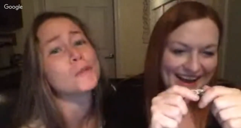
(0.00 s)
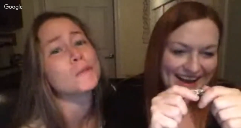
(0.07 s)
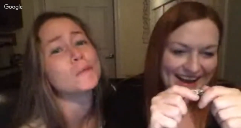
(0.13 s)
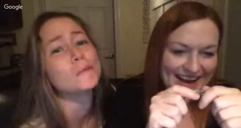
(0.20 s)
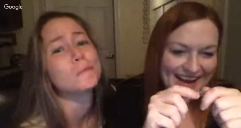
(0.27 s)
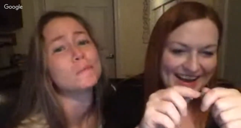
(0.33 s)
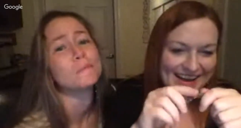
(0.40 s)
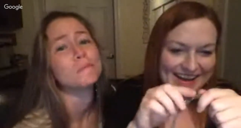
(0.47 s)

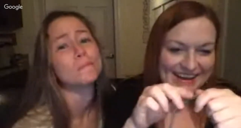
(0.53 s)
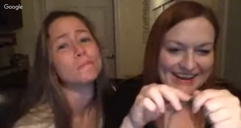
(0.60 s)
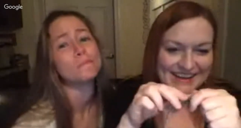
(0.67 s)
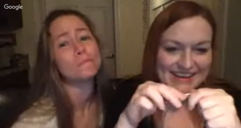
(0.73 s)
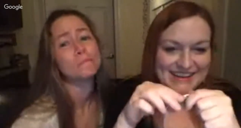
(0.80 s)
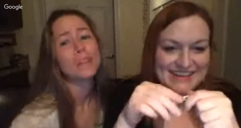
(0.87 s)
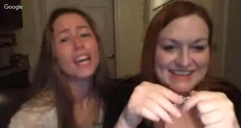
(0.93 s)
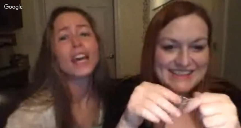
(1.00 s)
Speaker 1: you.
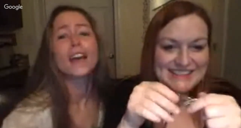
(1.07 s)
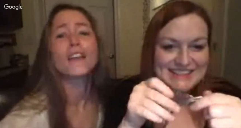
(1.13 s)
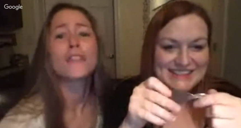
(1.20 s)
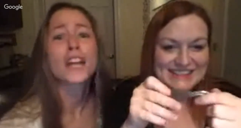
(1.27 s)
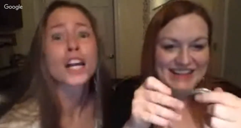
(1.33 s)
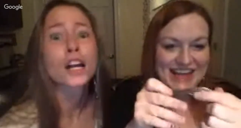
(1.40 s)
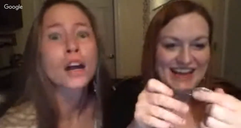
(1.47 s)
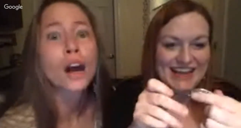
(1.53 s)
And
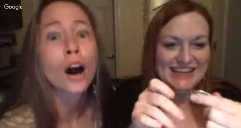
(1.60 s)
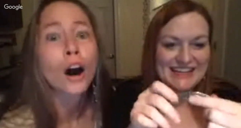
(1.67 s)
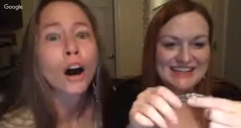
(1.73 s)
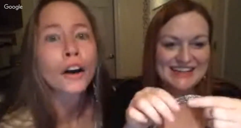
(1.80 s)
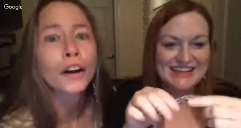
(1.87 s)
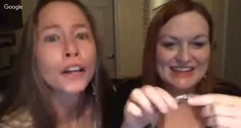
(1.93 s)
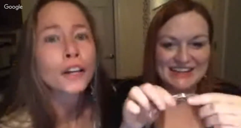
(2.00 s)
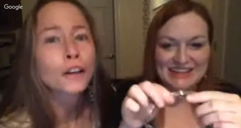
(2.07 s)
the
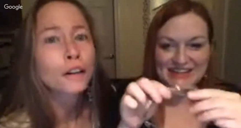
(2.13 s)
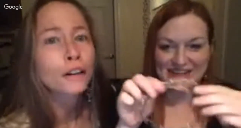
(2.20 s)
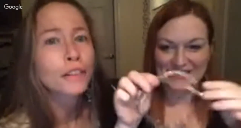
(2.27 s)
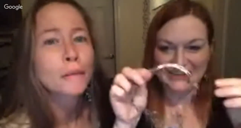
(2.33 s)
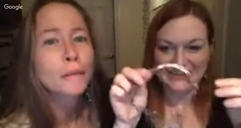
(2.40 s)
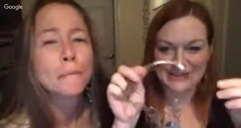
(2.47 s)
gaudier, the better.